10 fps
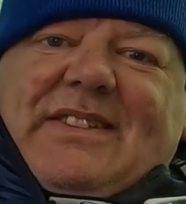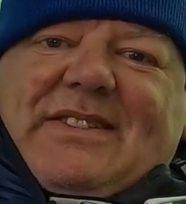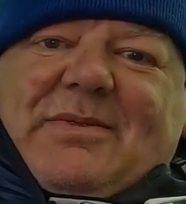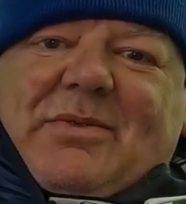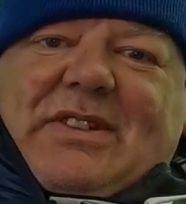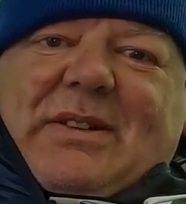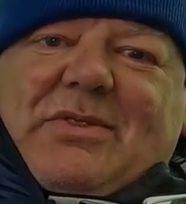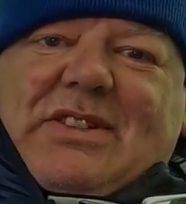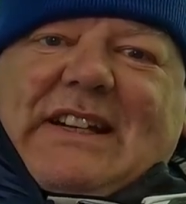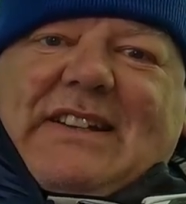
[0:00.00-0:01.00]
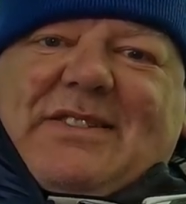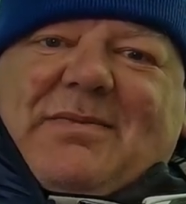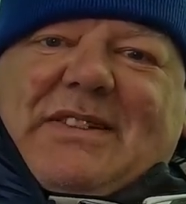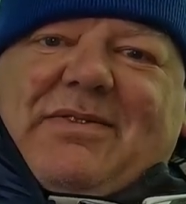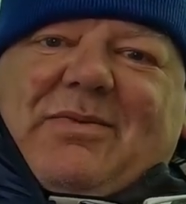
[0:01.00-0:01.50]
So I'm trying
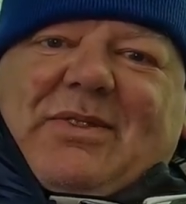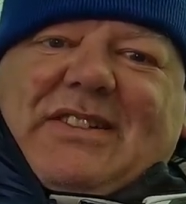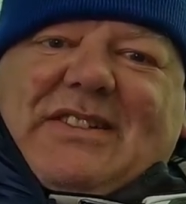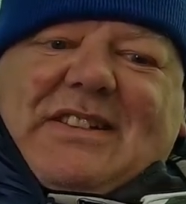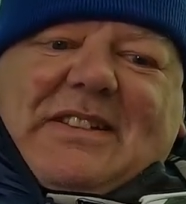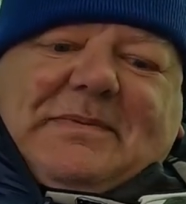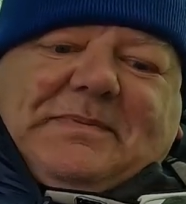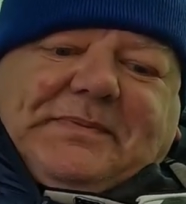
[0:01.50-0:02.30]
some different ones now.